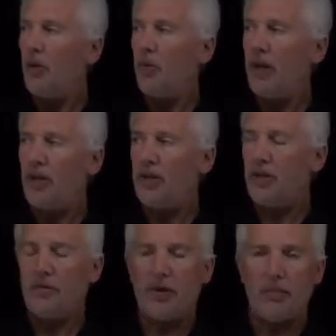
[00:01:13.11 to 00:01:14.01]

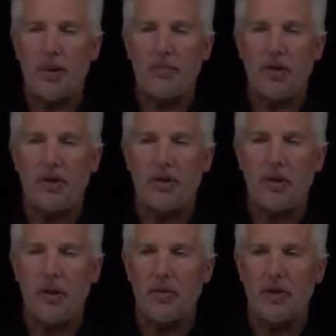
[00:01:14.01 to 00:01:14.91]
relative to the population of the
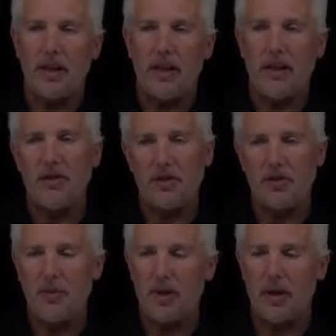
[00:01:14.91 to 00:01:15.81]
lower state is a
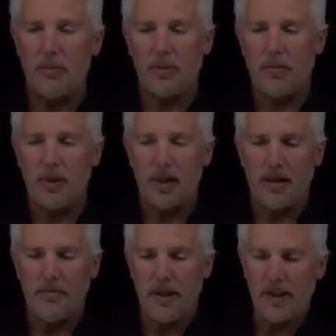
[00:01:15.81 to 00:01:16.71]
small number but
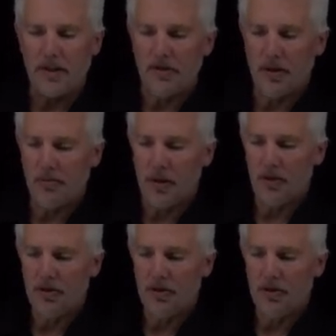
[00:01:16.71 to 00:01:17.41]
not vanishingly small.